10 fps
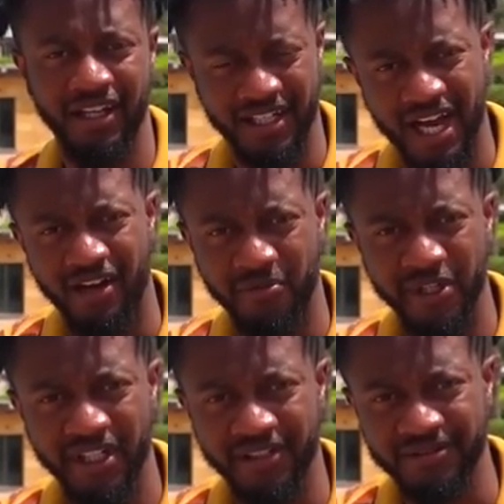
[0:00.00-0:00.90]
And now I'm
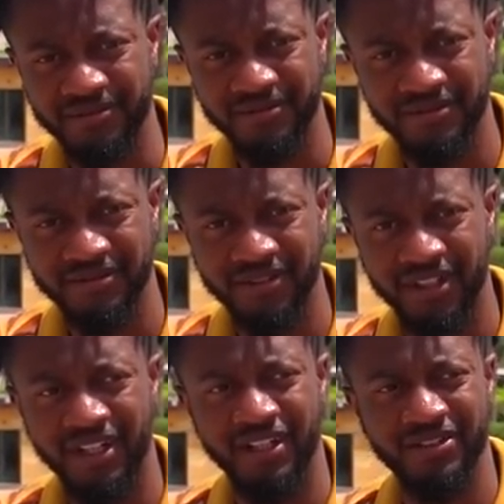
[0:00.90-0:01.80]
here.
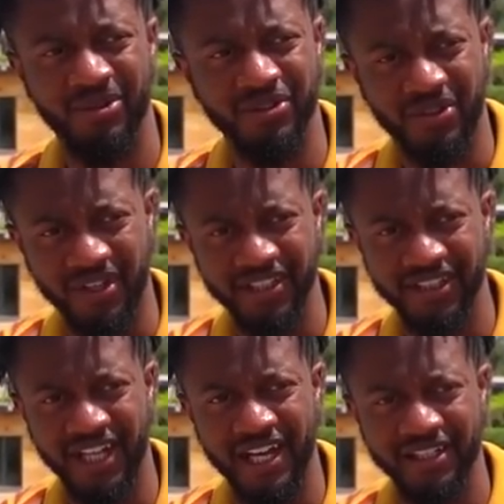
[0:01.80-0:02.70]
So it's
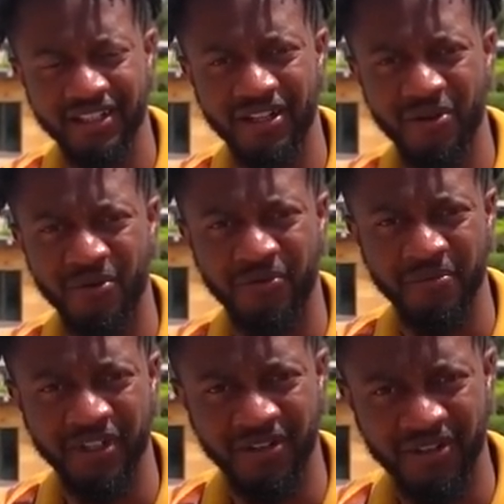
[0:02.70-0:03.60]
crazy how I can go
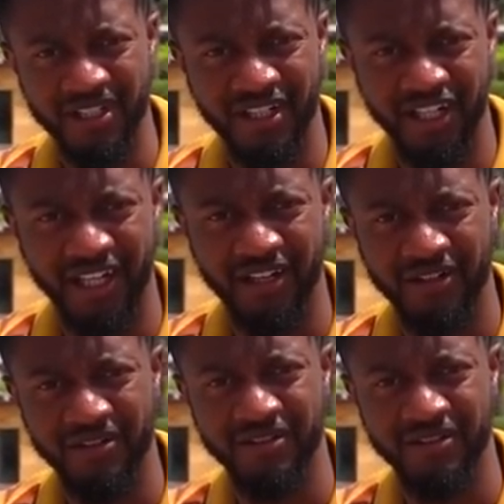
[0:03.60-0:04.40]
from being written down